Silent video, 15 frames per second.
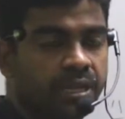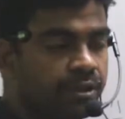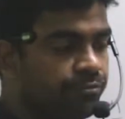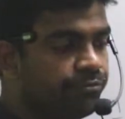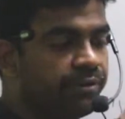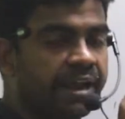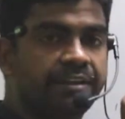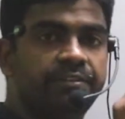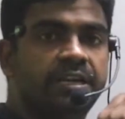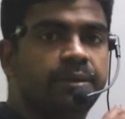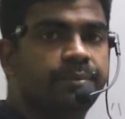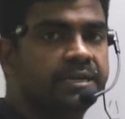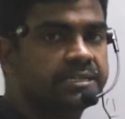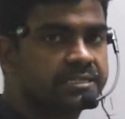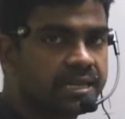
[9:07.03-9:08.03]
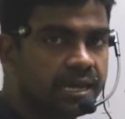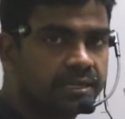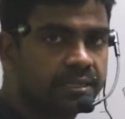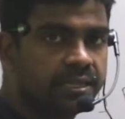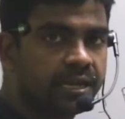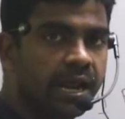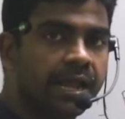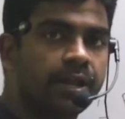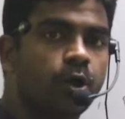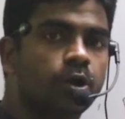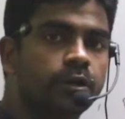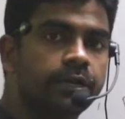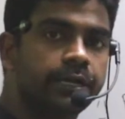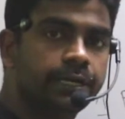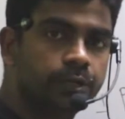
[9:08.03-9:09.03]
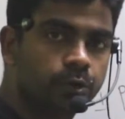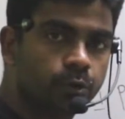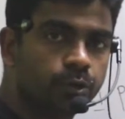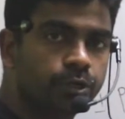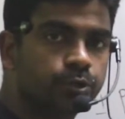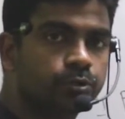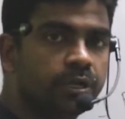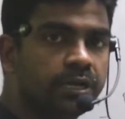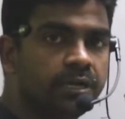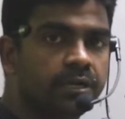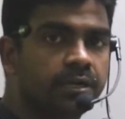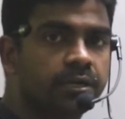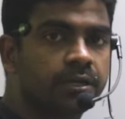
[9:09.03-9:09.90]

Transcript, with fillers: If 5 elements are there, I already told you that.